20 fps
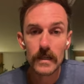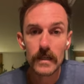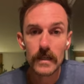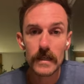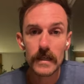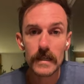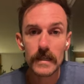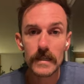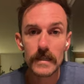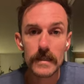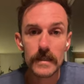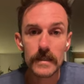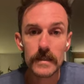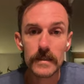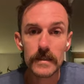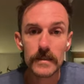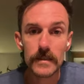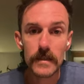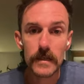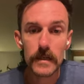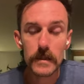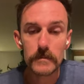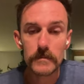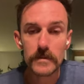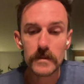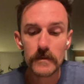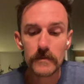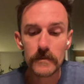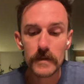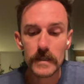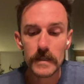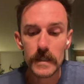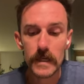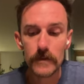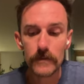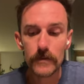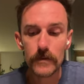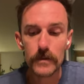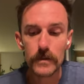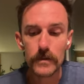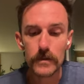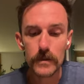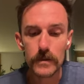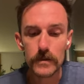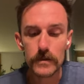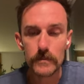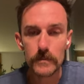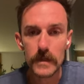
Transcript: and um, stuff like that for New Year's.